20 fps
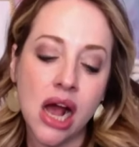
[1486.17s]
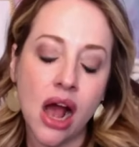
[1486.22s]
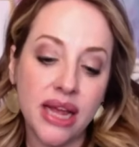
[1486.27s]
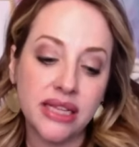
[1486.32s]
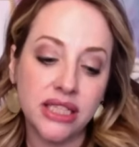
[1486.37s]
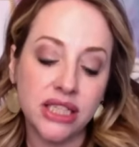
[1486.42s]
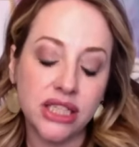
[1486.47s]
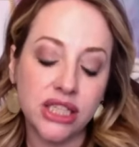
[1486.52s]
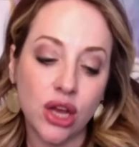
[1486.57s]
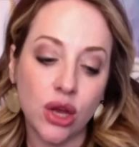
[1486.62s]

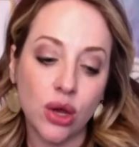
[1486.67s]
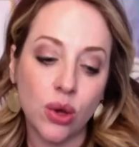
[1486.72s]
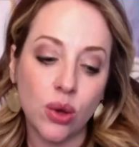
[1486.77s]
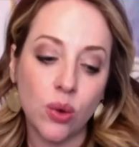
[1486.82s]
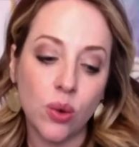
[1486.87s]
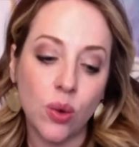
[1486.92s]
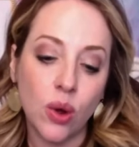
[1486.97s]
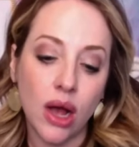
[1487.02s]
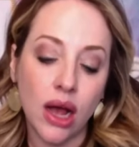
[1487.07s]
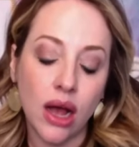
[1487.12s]
And
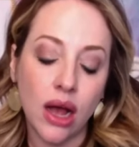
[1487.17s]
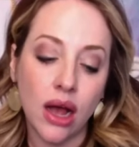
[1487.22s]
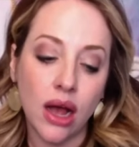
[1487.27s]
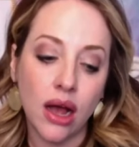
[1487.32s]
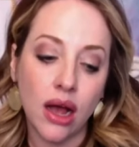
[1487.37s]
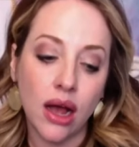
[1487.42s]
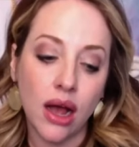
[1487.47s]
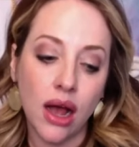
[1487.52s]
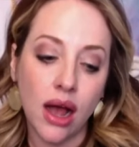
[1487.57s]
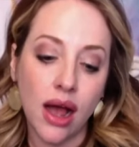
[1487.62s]
so
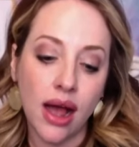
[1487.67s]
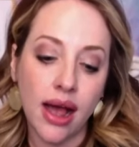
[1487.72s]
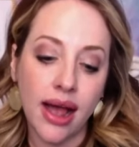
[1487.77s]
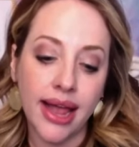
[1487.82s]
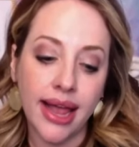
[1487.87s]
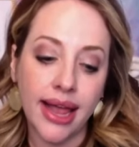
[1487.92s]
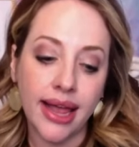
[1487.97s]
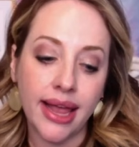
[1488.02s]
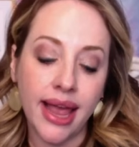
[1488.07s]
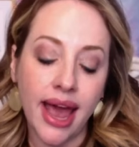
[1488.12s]

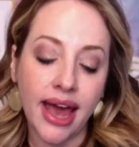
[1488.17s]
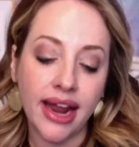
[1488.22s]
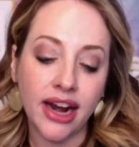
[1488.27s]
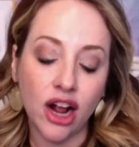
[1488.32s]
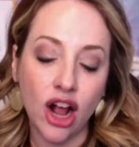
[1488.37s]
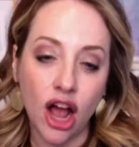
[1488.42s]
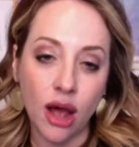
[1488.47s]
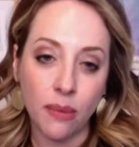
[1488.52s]
I had a